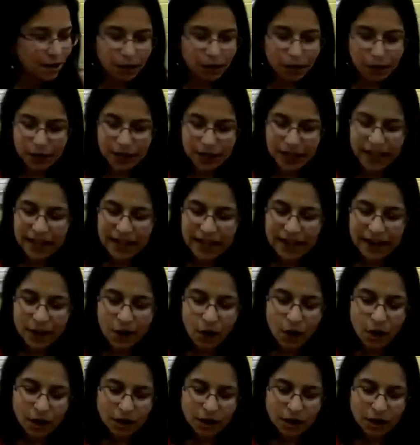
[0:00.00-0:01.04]
looking at
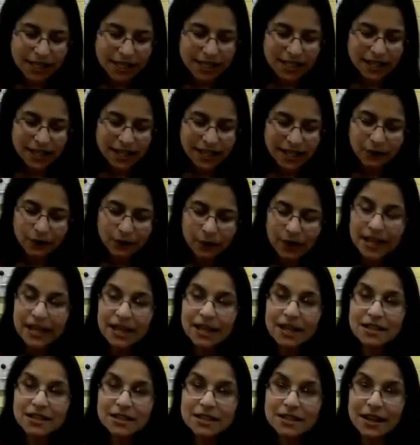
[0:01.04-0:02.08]
all these
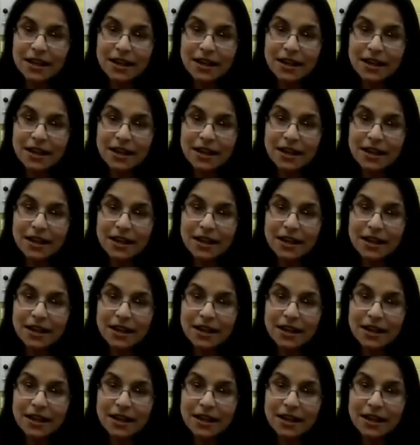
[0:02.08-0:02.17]
ingredients